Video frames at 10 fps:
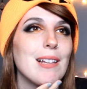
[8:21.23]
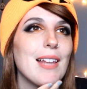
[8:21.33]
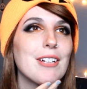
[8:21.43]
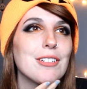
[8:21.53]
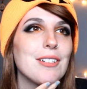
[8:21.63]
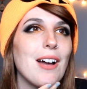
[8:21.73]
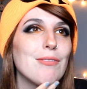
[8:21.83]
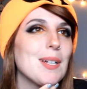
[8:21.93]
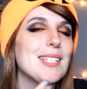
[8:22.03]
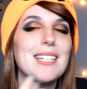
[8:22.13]
a letter
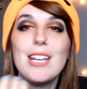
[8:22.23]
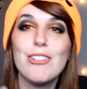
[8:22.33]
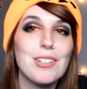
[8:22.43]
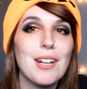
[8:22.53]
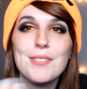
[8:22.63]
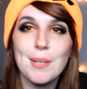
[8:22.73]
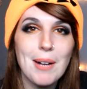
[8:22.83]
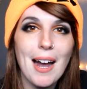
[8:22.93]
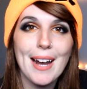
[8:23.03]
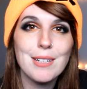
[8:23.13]
of resignation of
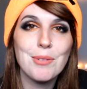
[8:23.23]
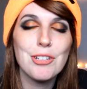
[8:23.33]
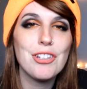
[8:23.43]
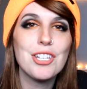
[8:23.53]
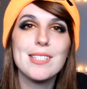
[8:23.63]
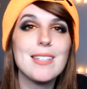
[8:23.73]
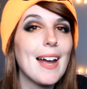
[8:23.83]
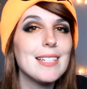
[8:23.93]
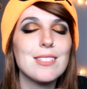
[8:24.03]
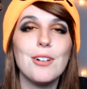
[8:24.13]
some kind where she just
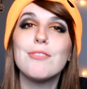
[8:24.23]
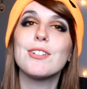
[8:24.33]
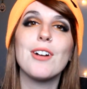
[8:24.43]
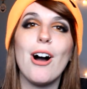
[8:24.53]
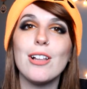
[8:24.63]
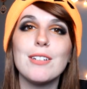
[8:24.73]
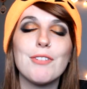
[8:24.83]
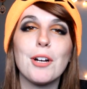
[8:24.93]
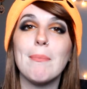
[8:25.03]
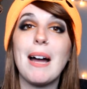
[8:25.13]
signs over all
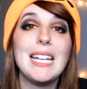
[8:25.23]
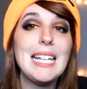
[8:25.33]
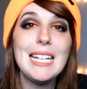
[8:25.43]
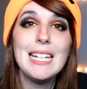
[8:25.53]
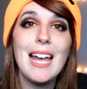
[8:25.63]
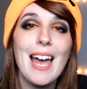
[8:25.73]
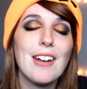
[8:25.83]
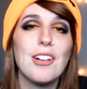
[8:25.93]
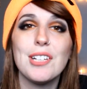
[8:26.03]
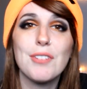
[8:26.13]
of her money
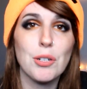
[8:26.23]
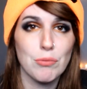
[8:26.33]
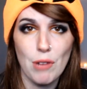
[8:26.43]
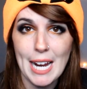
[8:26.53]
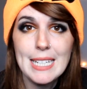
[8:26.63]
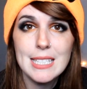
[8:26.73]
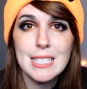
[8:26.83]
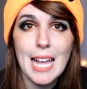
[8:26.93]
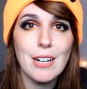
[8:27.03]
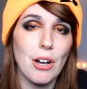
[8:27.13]
and all of her
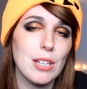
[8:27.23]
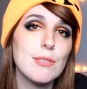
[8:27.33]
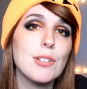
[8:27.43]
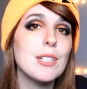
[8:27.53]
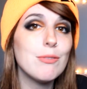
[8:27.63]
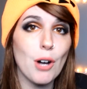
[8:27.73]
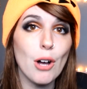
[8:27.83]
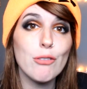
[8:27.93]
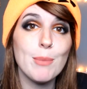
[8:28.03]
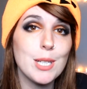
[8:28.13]
rights and all of her
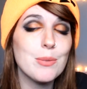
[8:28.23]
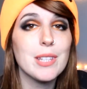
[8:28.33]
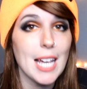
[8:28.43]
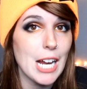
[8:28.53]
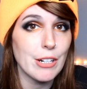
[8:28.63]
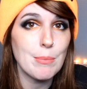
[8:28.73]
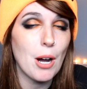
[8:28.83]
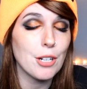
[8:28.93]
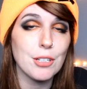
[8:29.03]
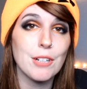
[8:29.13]
involvement with the Harry
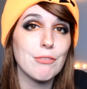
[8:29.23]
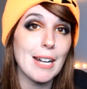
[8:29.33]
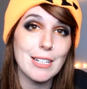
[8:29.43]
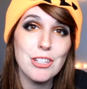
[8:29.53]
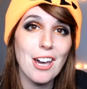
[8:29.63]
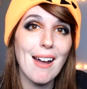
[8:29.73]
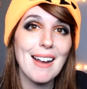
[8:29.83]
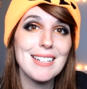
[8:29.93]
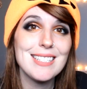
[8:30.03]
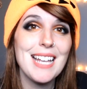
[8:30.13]
Potter
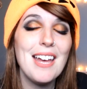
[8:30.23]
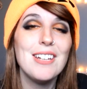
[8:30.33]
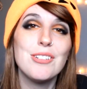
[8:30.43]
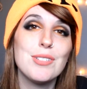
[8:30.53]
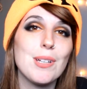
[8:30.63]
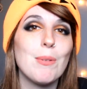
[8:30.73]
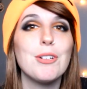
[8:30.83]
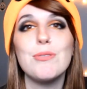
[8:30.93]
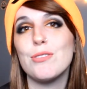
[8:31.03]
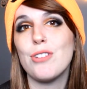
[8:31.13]
franchise to
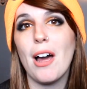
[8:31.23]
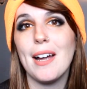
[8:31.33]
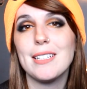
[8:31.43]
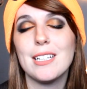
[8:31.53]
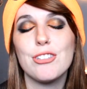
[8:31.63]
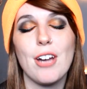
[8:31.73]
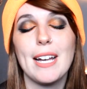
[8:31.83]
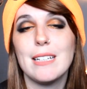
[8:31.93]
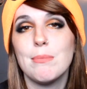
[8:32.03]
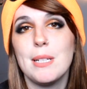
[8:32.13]
someone who's not a
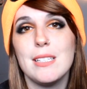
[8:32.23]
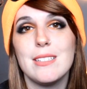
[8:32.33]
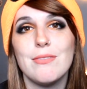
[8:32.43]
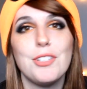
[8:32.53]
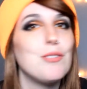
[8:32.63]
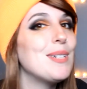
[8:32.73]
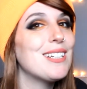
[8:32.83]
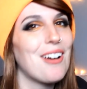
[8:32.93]
giant piece of human